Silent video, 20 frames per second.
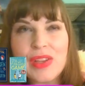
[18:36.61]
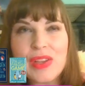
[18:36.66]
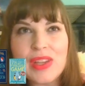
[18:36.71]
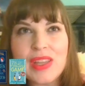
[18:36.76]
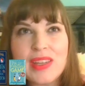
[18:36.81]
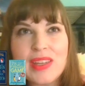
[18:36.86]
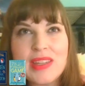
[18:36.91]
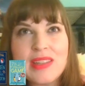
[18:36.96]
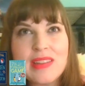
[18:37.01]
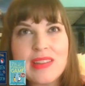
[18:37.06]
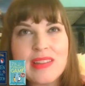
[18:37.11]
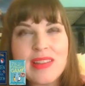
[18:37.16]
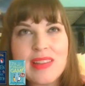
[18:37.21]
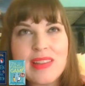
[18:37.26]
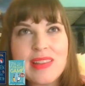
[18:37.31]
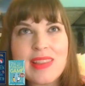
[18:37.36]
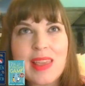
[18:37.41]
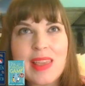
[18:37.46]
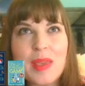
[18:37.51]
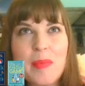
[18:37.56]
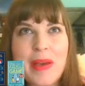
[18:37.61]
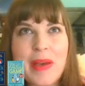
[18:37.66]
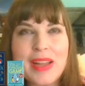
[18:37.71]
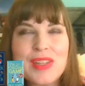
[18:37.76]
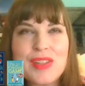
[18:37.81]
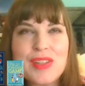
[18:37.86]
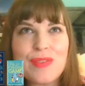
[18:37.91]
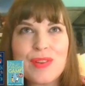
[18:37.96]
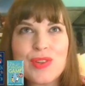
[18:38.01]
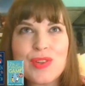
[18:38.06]
You can think about
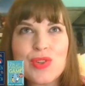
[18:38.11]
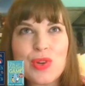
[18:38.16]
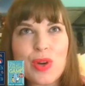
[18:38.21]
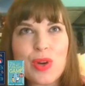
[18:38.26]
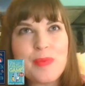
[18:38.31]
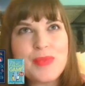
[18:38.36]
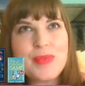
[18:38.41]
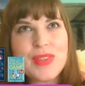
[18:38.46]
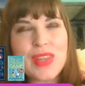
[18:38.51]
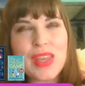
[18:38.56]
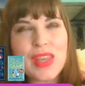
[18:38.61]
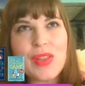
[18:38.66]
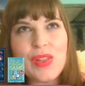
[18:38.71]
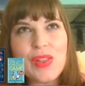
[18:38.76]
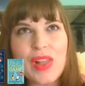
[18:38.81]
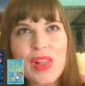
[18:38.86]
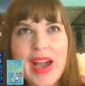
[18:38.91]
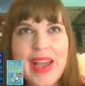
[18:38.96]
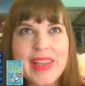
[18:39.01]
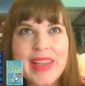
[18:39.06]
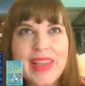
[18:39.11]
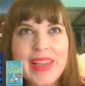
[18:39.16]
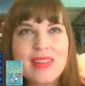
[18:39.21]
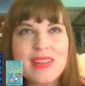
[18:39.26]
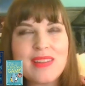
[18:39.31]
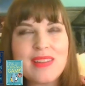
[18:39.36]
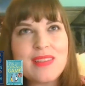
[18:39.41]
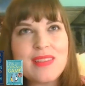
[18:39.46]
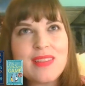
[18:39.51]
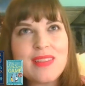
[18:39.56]
different tropes that you like and